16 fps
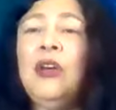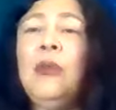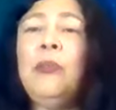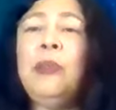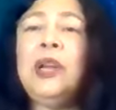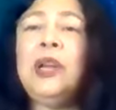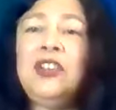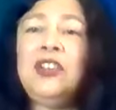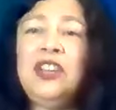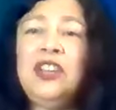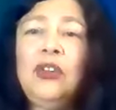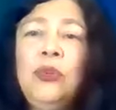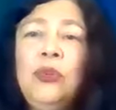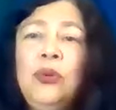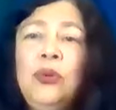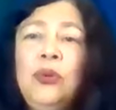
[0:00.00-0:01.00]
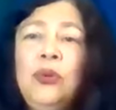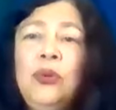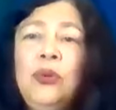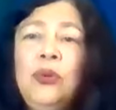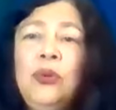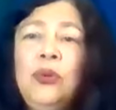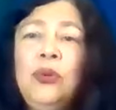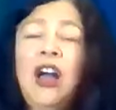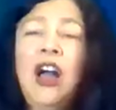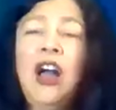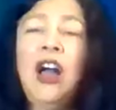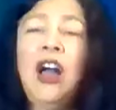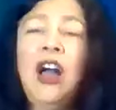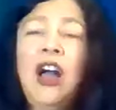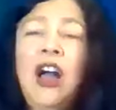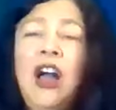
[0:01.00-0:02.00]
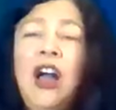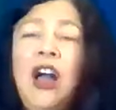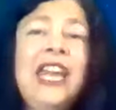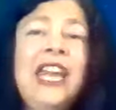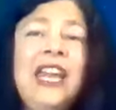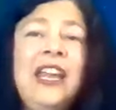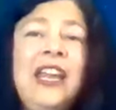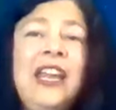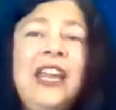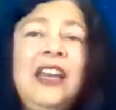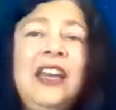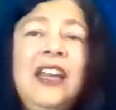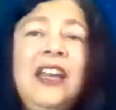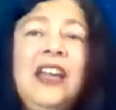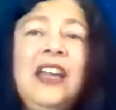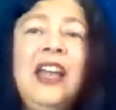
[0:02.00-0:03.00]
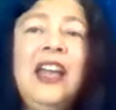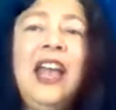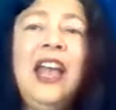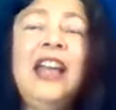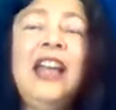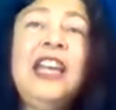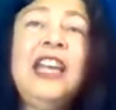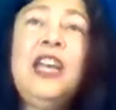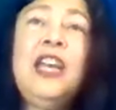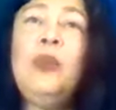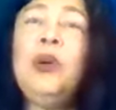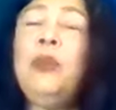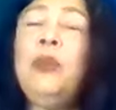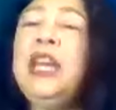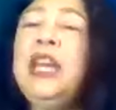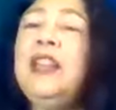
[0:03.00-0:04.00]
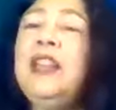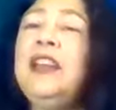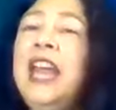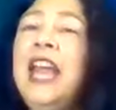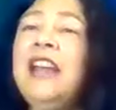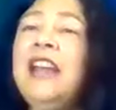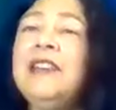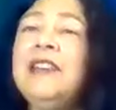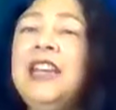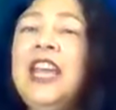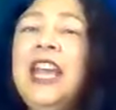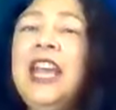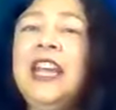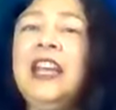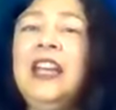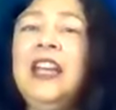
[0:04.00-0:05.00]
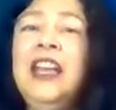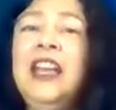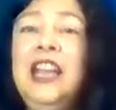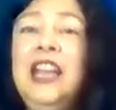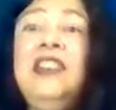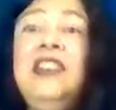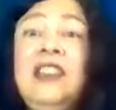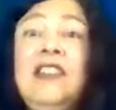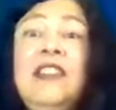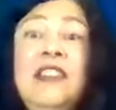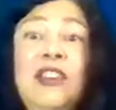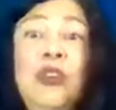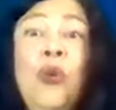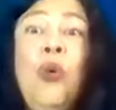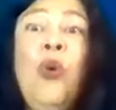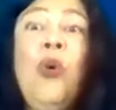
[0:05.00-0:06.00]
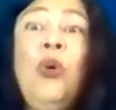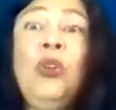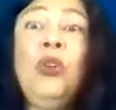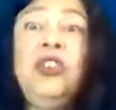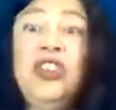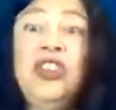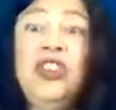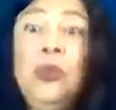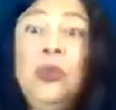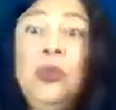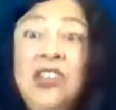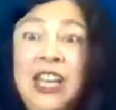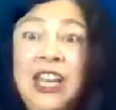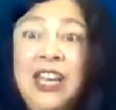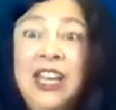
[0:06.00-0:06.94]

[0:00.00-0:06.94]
"But you are queen, and he will be the next king. It is your duty."